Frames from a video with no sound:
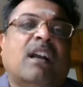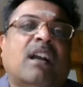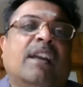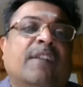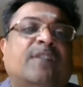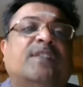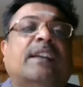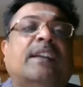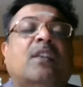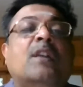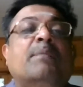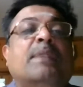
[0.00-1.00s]
If they
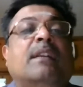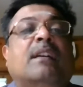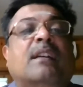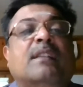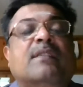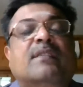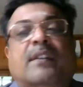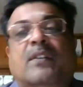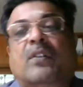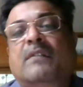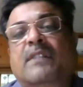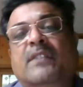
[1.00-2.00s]
cannot be reconciled,
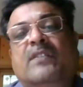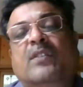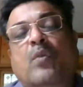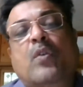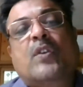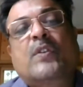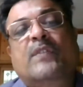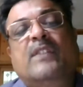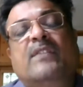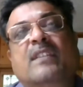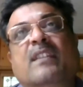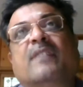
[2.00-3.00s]
always the courts will
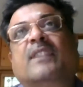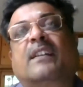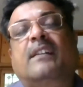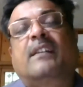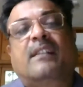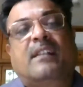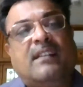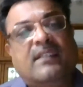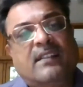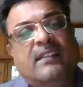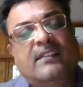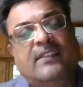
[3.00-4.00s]
see if they can
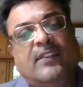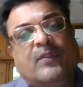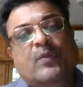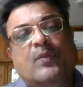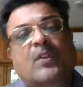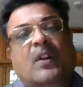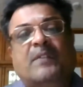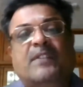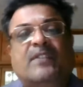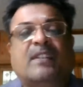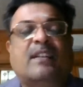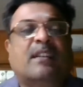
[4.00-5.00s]
reconcile these two
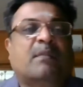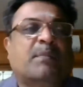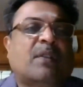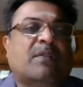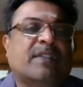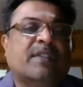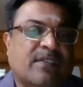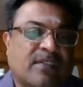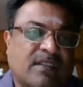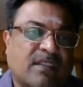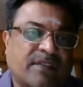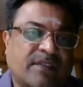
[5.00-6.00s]
notwithstanding
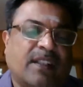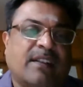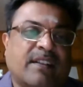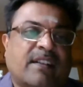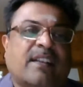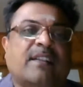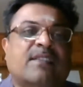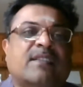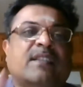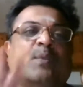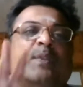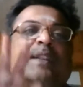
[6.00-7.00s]
provisions. If they can
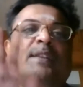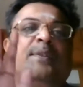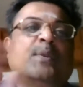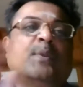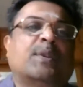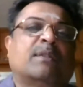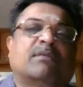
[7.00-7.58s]
reconcile, well and good.